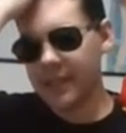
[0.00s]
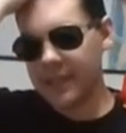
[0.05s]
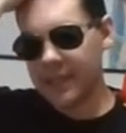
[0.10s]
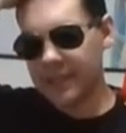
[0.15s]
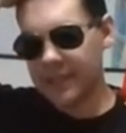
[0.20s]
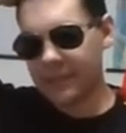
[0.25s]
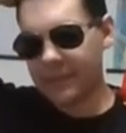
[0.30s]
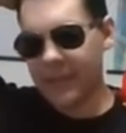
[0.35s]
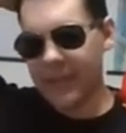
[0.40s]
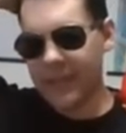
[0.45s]

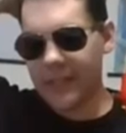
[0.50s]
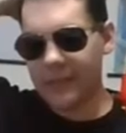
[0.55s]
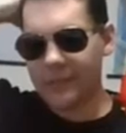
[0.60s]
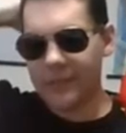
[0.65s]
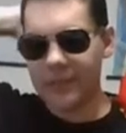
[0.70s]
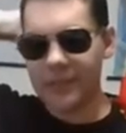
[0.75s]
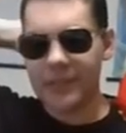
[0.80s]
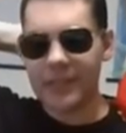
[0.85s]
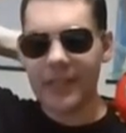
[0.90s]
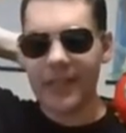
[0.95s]
Japan the
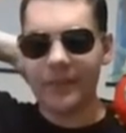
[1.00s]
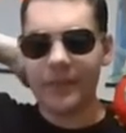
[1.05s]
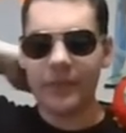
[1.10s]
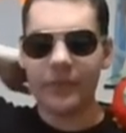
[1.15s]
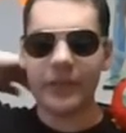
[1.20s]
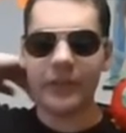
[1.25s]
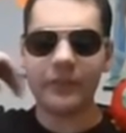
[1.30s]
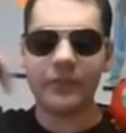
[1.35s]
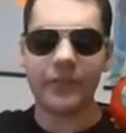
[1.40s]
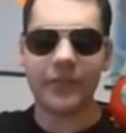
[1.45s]
first time in
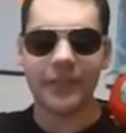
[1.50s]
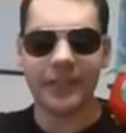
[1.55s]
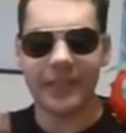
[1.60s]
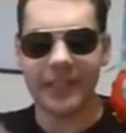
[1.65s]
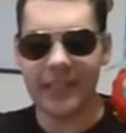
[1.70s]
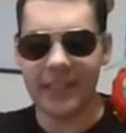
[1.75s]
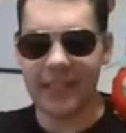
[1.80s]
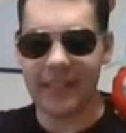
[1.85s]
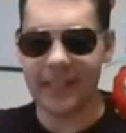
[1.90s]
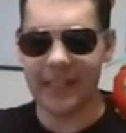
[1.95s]

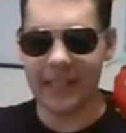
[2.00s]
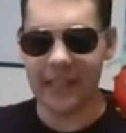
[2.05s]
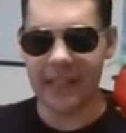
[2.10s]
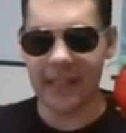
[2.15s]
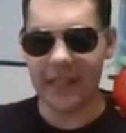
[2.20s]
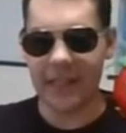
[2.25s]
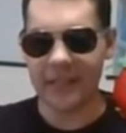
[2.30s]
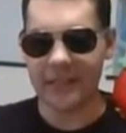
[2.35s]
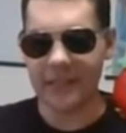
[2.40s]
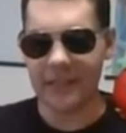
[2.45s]
2014, and then
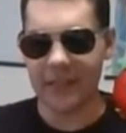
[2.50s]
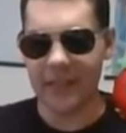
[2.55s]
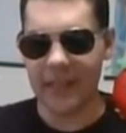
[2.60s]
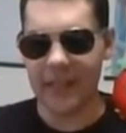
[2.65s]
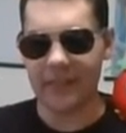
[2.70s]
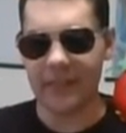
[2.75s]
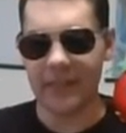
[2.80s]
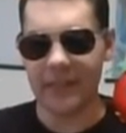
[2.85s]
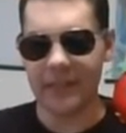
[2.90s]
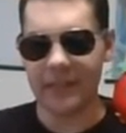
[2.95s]
I also
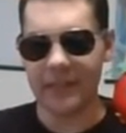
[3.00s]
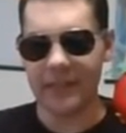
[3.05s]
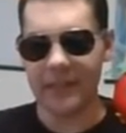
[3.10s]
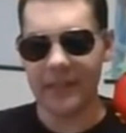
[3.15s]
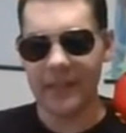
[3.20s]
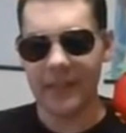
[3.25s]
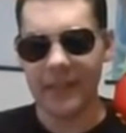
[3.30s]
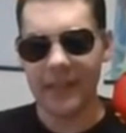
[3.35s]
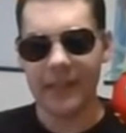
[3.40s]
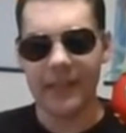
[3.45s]
have like
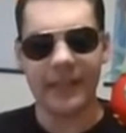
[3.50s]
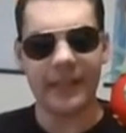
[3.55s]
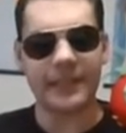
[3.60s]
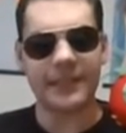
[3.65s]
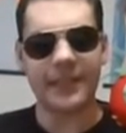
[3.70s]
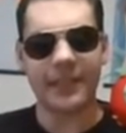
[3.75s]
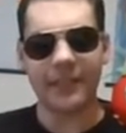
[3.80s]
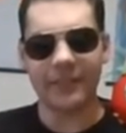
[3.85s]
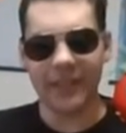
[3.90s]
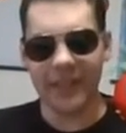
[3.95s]

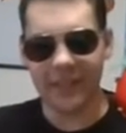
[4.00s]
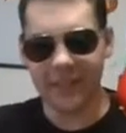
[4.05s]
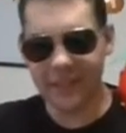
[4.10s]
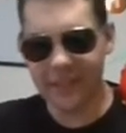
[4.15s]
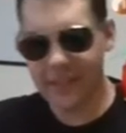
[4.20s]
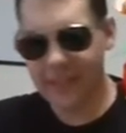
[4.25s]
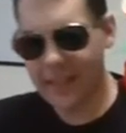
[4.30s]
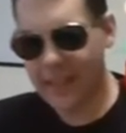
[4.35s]
accelerator.